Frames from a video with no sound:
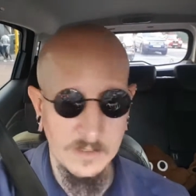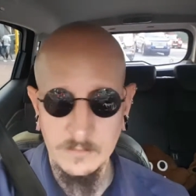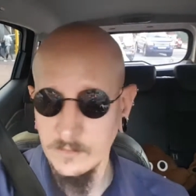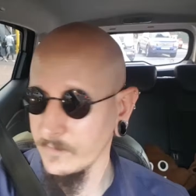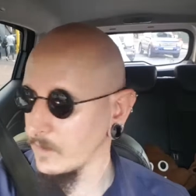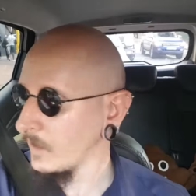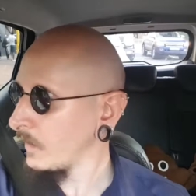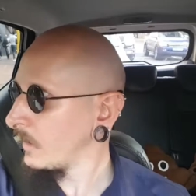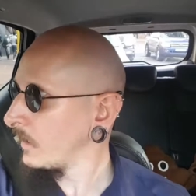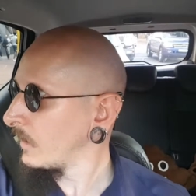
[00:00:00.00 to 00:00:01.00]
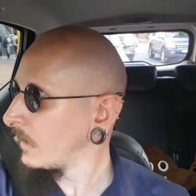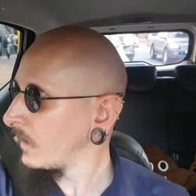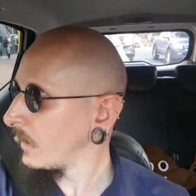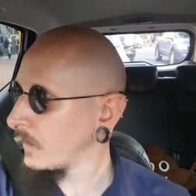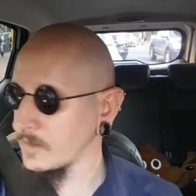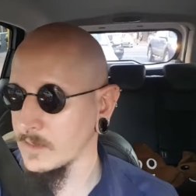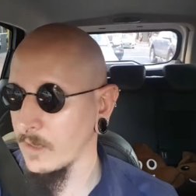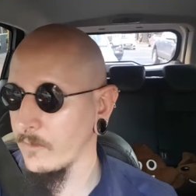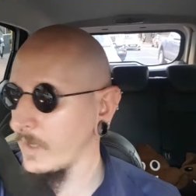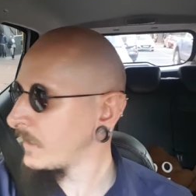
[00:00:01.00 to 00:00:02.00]
so It's
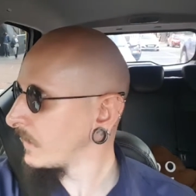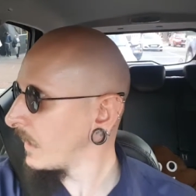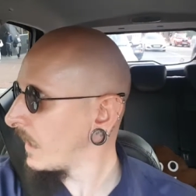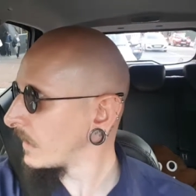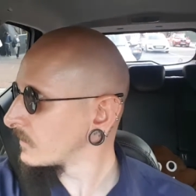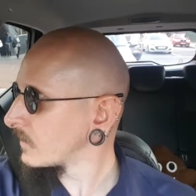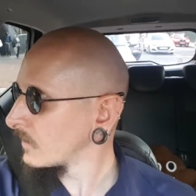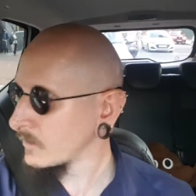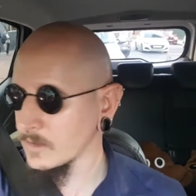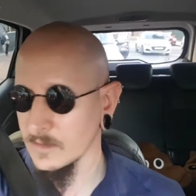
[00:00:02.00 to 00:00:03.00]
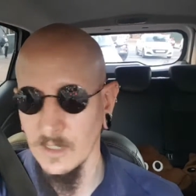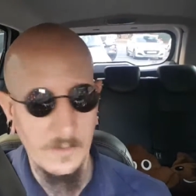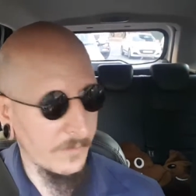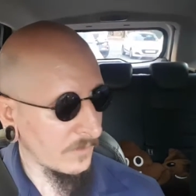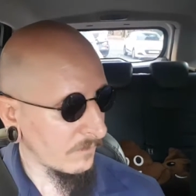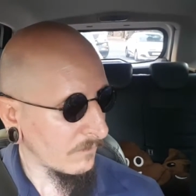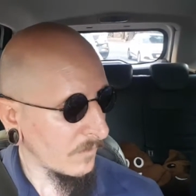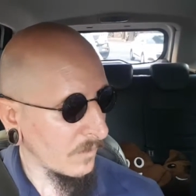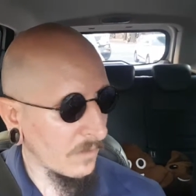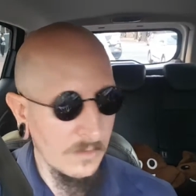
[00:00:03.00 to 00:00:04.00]
a red light. Stop, you
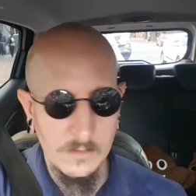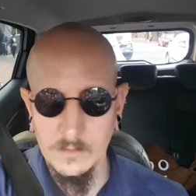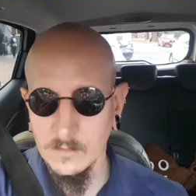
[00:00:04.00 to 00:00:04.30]
moron.